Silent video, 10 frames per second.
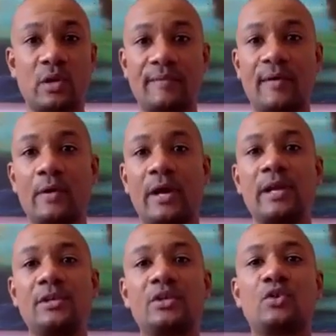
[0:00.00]
So I found an
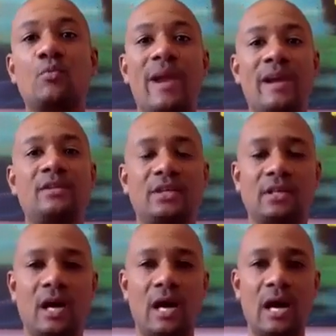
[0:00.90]
agent to manage
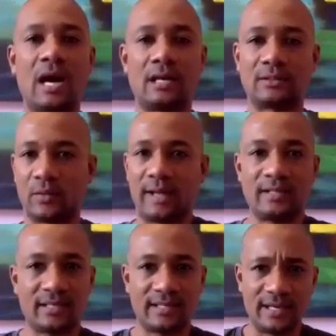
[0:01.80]
it. So
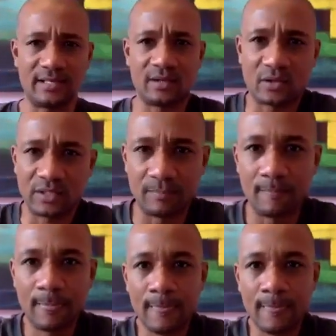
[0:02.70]
that's exciting because I'm